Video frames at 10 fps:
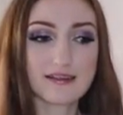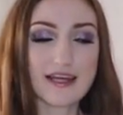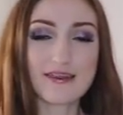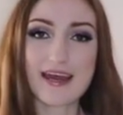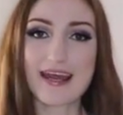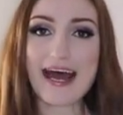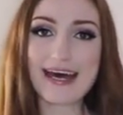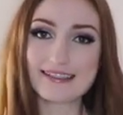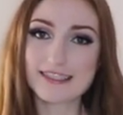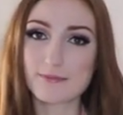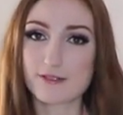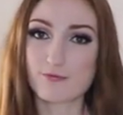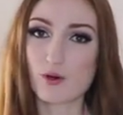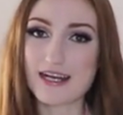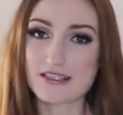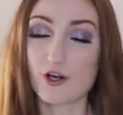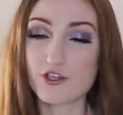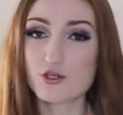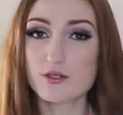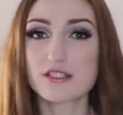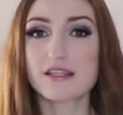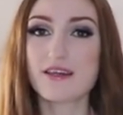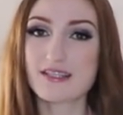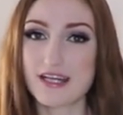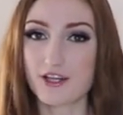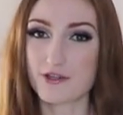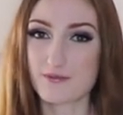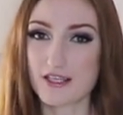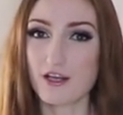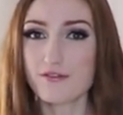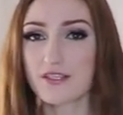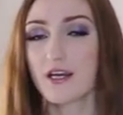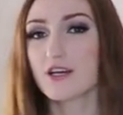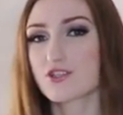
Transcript: then they add a little bit of price onto it and then they sell it themselves.